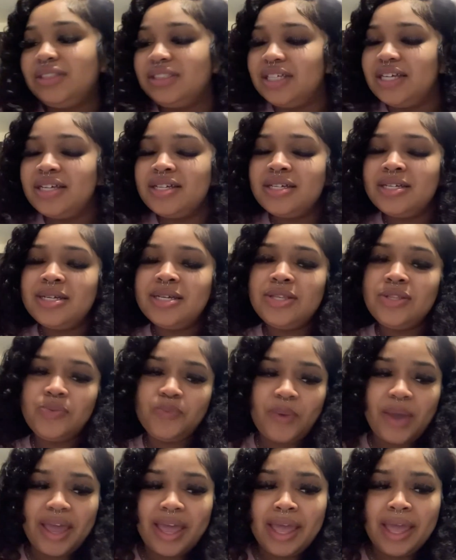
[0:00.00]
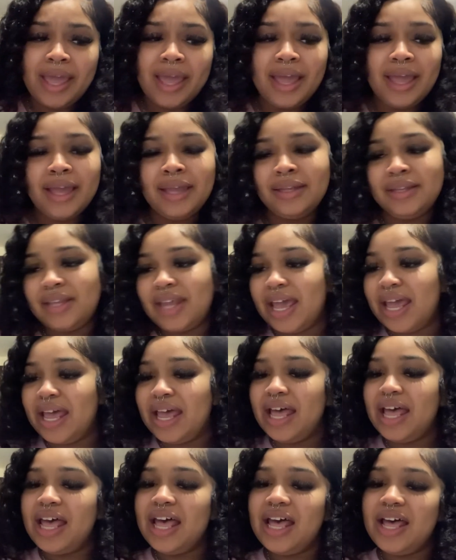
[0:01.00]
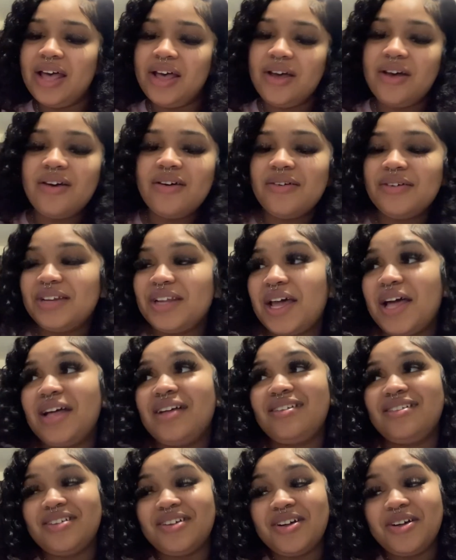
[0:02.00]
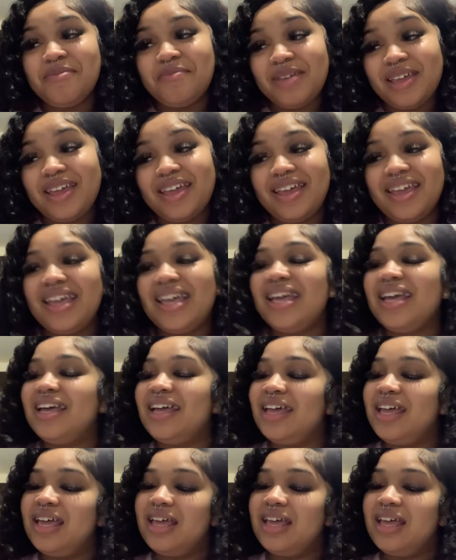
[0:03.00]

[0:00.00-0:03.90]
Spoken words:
just rain down on me.